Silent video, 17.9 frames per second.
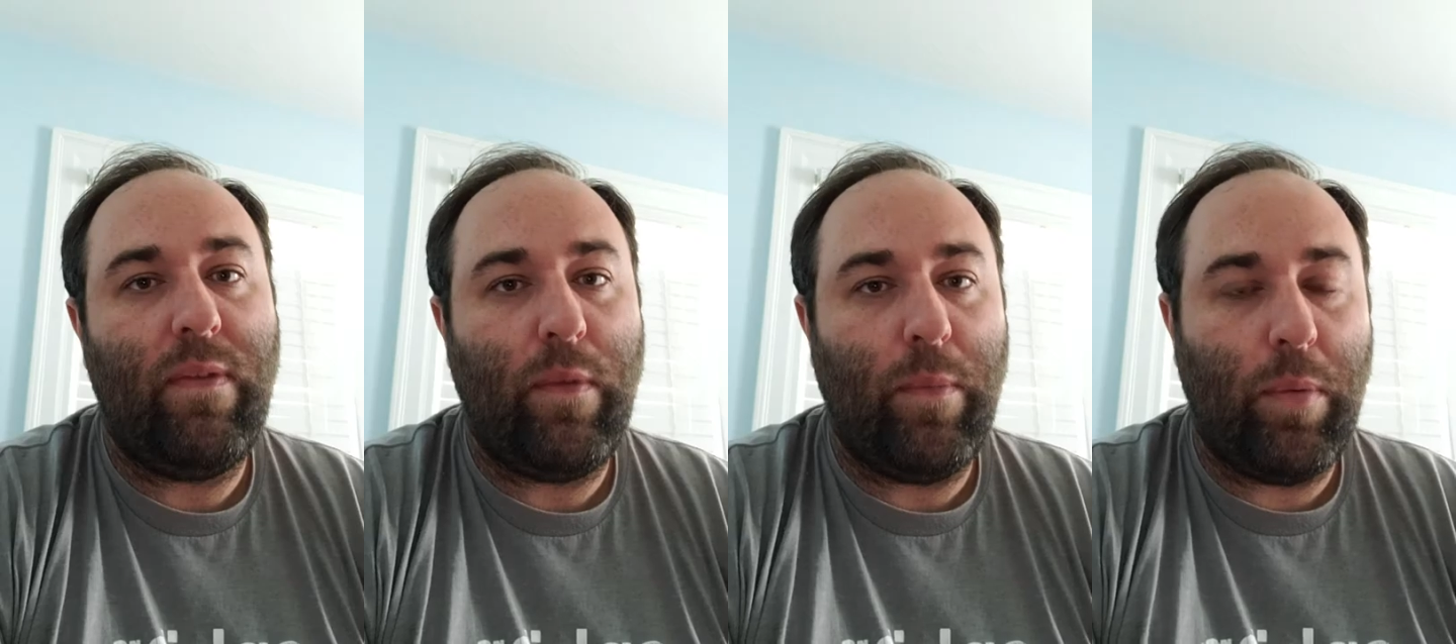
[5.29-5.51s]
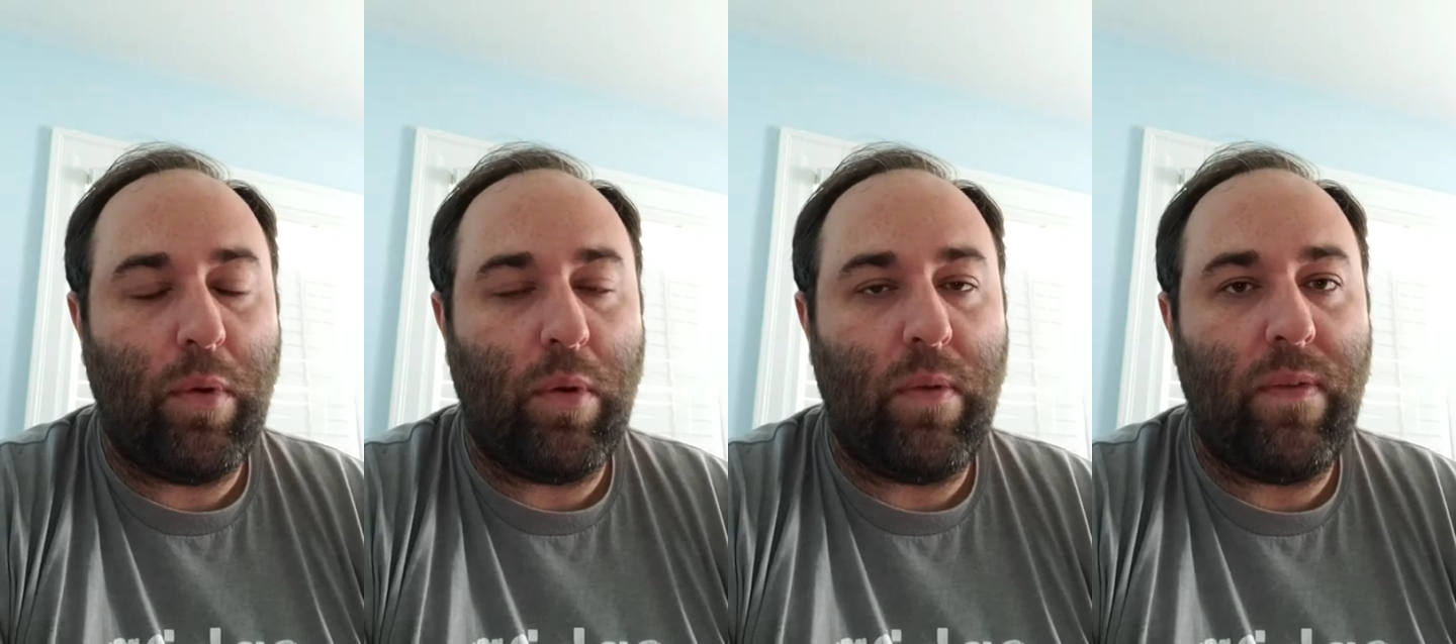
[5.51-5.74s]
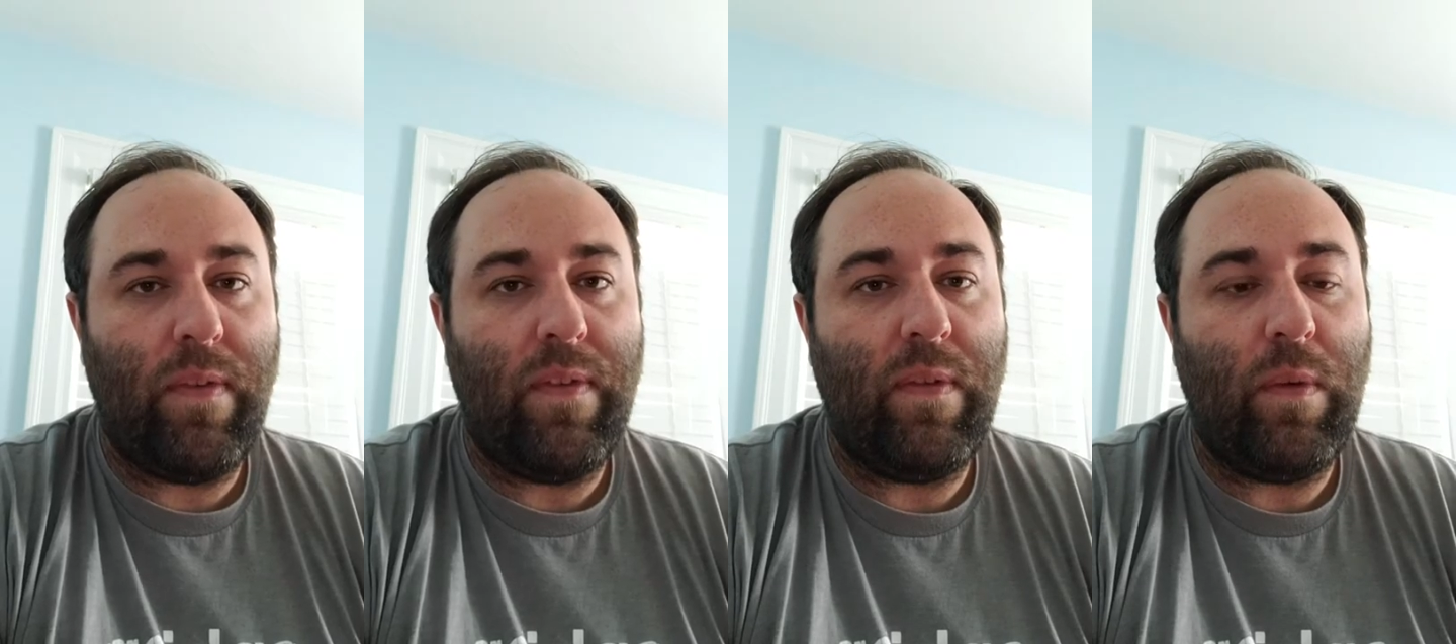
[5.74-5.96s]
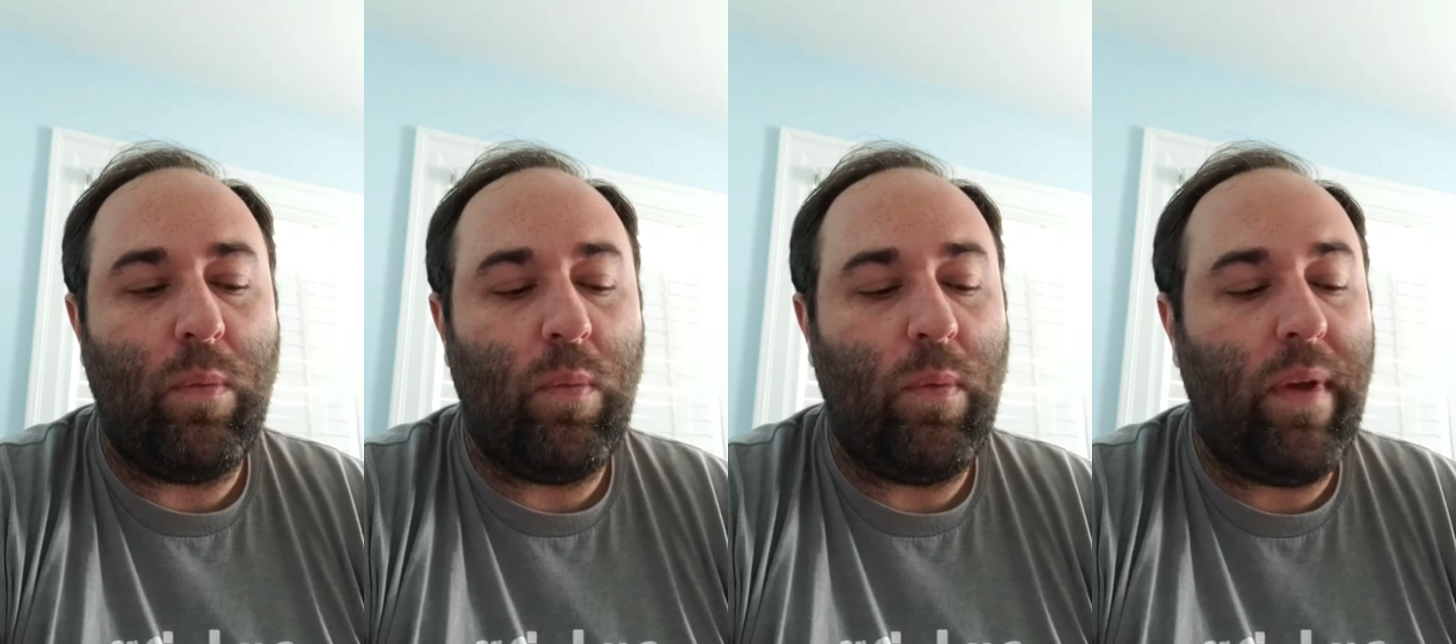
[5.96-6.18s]
Supergirl
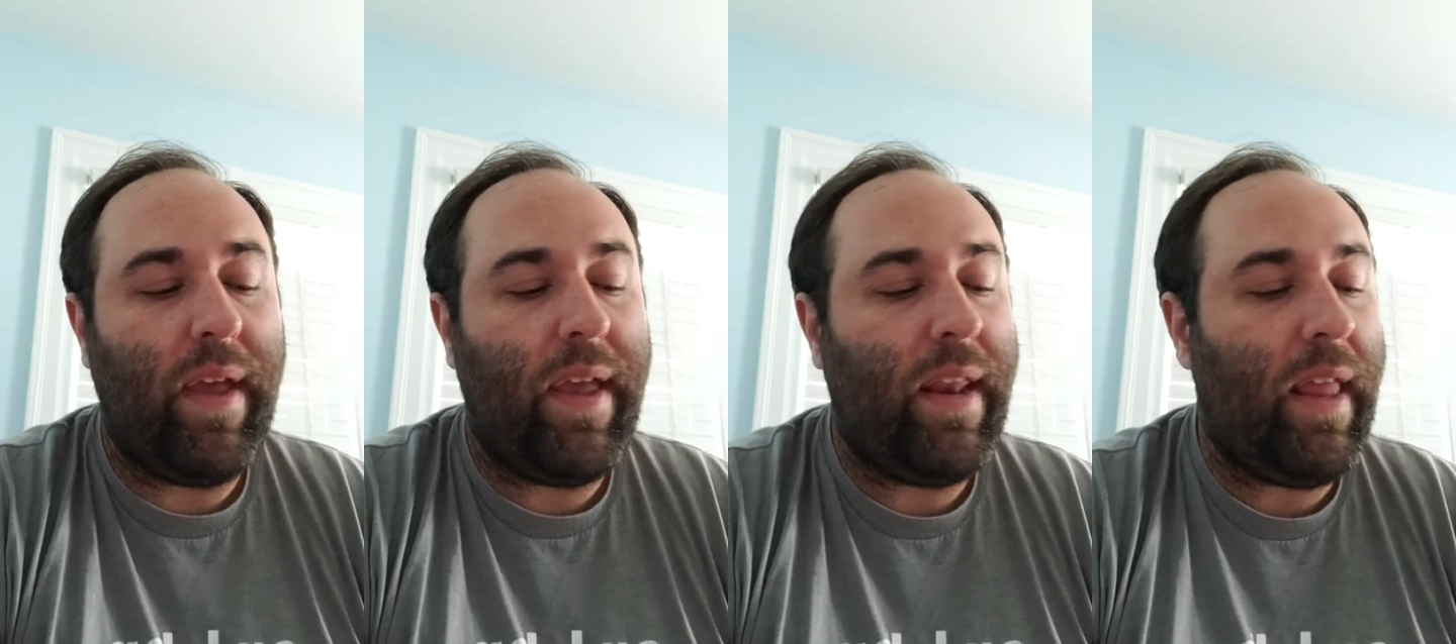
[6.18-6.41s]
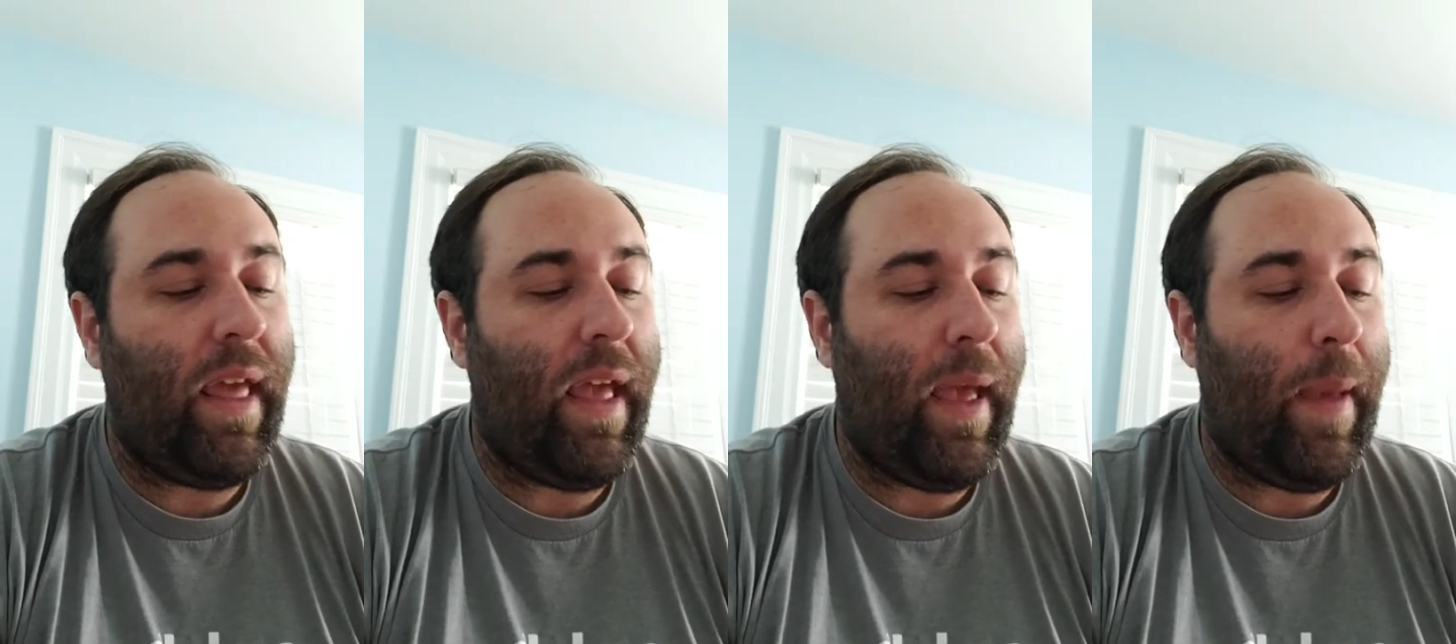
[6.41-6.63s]
Season 1,